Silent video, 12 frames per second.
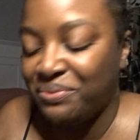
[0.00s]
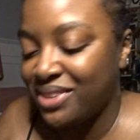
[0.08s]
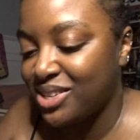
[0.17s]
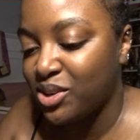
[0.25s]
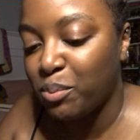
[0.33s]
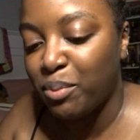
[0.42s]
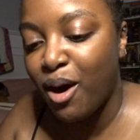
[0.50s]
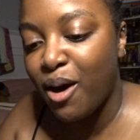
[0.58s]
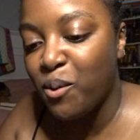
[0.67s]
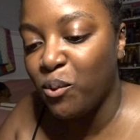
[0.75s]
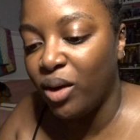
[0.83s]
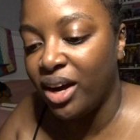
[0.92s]
So
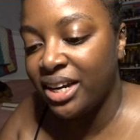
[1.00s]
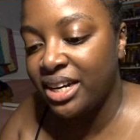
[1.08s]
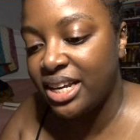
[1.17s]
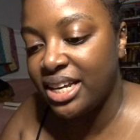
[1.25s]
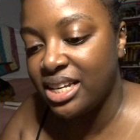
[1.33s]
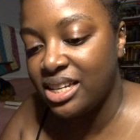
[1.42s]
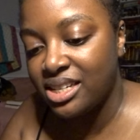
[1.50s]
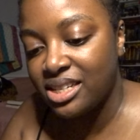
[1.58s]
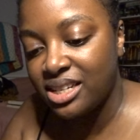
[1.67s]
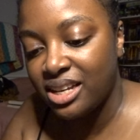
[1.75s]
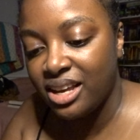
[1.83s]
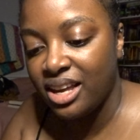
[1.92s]
part one
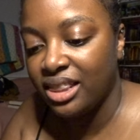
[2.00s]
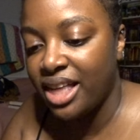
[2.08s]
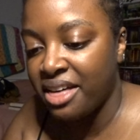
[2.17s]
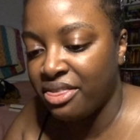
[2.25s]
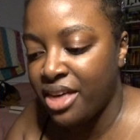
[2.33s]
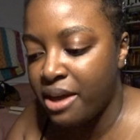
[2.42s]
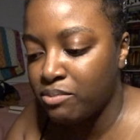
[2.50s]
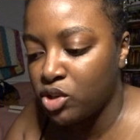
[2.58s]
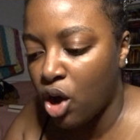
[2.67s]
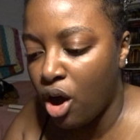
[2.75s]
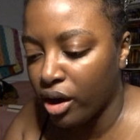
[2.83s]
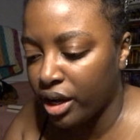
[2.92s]
is like them
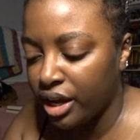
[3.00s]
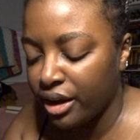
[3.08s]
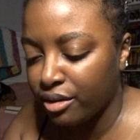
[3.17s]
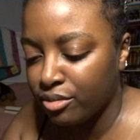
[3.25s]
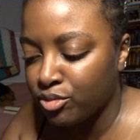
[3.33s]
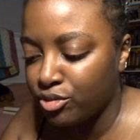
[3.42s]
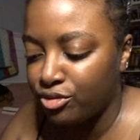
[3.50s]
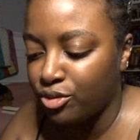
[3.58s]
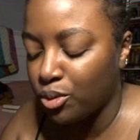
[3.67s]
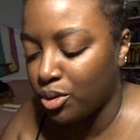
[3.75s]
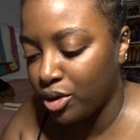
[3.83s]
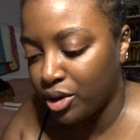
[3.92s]
talking
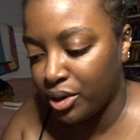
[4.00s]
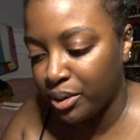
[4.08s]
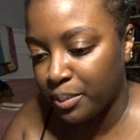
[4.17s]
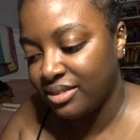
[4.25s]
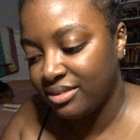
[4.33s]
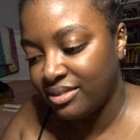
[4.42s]
for,